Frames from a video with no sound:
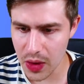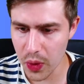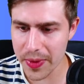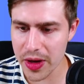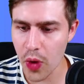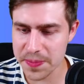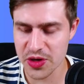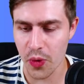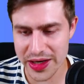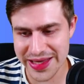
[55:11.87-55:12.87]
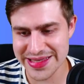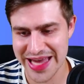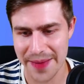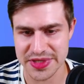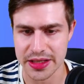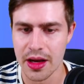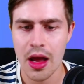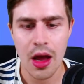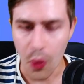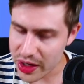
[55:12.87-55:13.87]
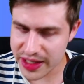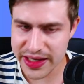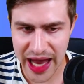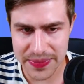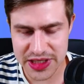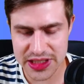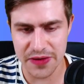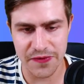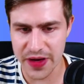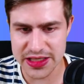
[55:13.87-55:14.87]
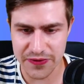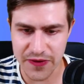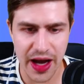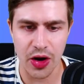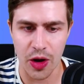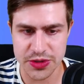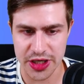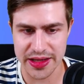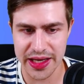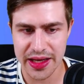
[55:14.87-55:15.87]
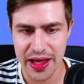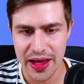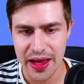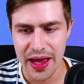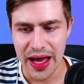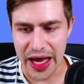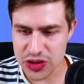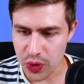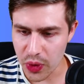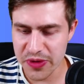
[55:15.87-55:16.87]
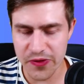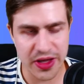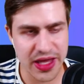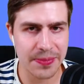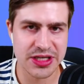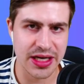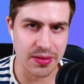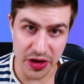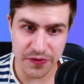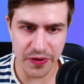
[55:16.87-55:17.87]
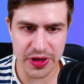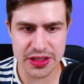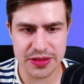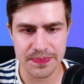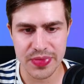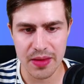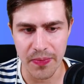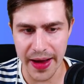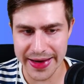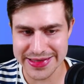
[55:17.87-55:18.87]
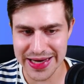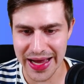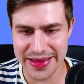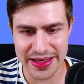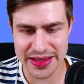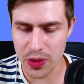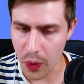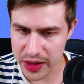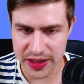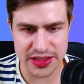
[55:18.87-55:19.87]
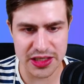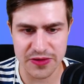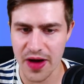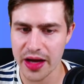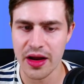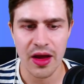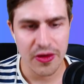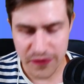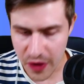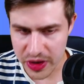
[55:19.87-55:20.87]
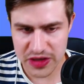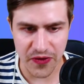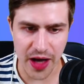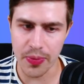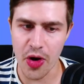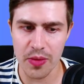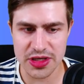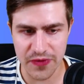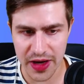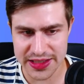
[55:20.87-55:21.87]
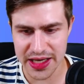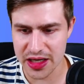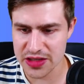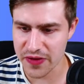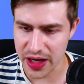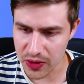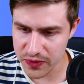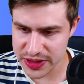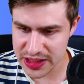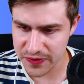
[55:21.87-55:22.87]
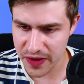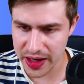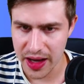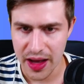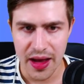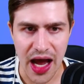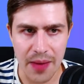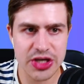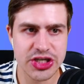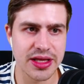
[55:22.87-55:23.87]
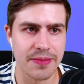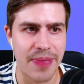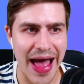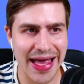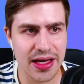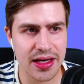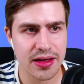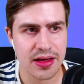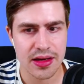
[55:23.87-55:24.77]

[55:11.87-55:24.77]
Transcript: What about Watkins captain? Watkins captain is a fine option. I think I just always prefer captaining midfielders, but I think that Watkins is fine, Foden's fine, Palmer's fine, Saka's fine, Alvarez is fine. How much in the bank?